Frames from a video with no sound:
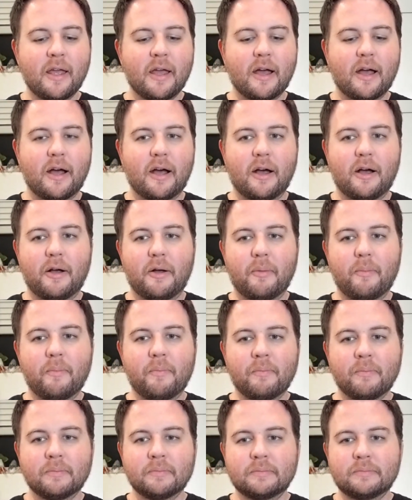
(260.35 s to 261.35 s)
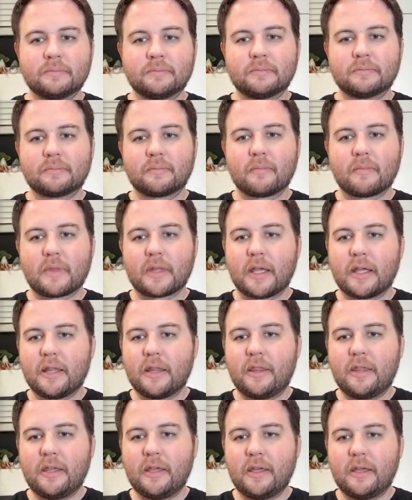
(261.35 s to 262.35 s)
Um,
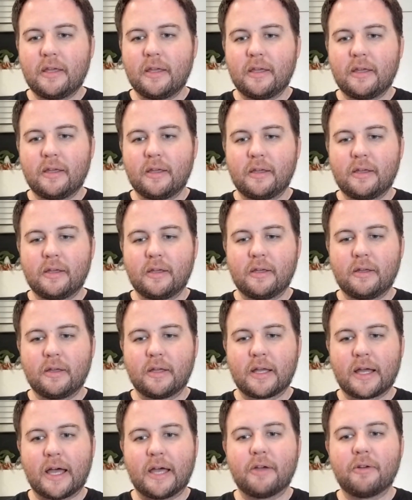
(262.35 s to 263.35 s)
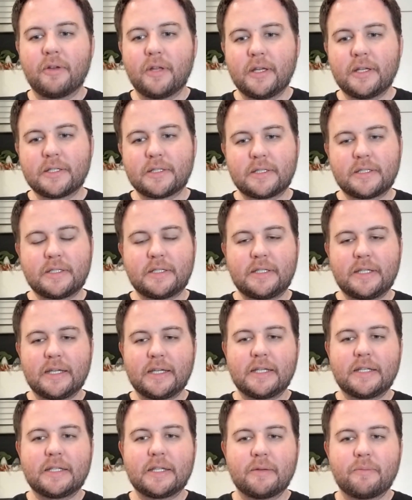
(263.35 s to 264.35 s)
the Coyotes
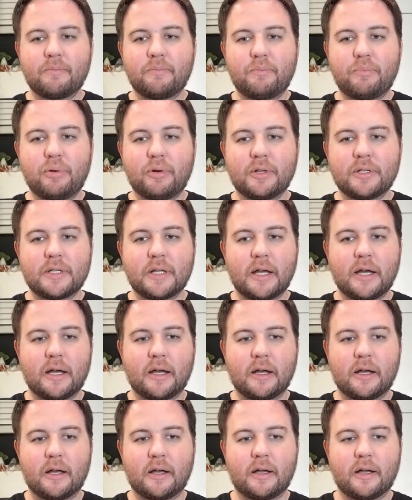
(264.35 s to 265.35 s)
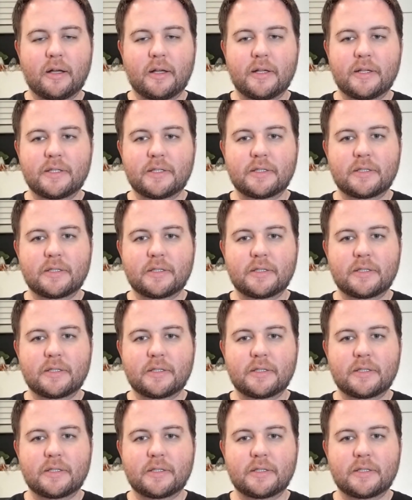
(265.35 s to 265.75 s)
did put uh